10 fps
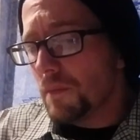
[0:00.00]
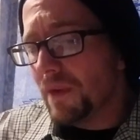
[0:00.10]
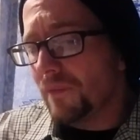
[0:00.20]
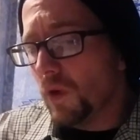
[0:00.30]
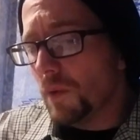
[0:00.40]

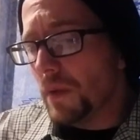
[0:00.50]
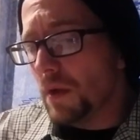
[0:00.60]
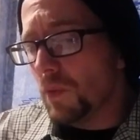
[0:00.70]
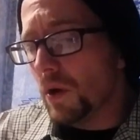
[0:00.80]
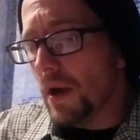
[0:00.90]
before me
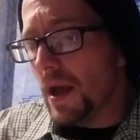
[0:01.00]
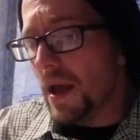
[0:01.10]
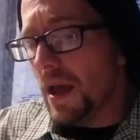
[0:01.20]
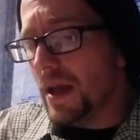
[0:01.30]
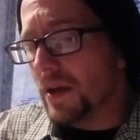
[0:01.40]
were
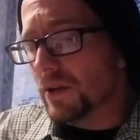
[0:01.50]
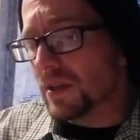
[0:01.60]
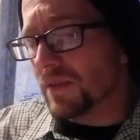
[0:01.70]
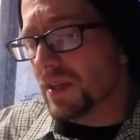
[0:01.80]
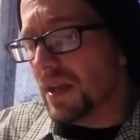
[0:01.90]

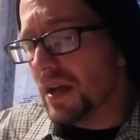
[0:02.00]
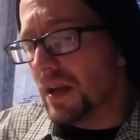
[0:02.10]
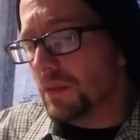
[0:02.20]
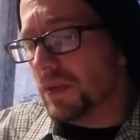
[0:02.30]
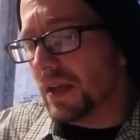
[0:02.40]
acres of
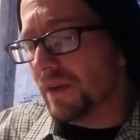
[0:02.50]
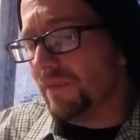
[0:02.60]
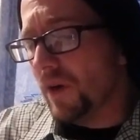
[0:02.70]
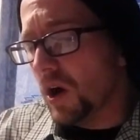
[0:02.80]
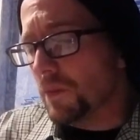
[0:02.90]
skin. It was like a
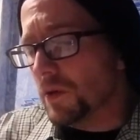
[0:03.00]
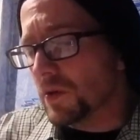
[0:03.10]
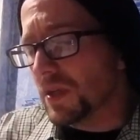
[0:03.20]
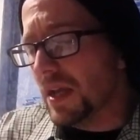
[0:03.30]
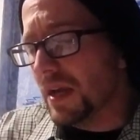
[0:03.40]
farmer
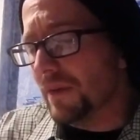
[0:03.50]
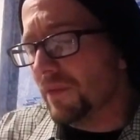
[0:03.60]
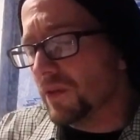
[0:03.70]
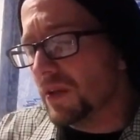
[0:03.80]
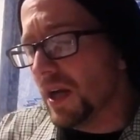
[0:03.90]
seeing a
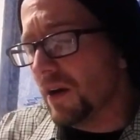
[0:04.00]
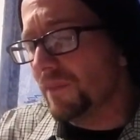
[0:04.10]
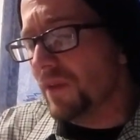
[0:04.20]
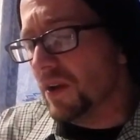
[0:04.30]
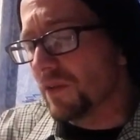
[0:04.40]
fertile
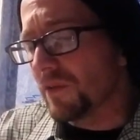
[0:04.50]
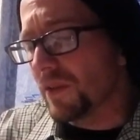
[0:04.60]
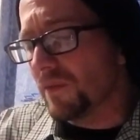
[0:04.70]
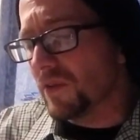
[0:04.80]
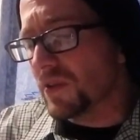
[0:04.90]
field for
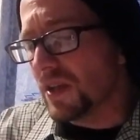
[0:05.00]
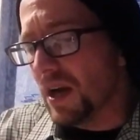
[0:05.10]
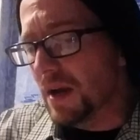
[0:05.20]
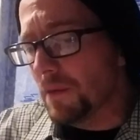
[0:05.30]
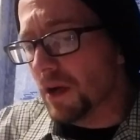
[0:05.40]
the first
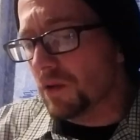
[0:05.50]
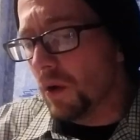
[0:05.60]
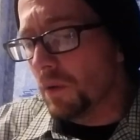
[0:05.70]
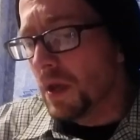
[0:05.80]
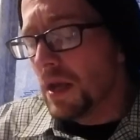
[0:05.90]
time,"
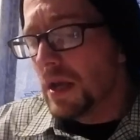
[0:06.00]
unquote.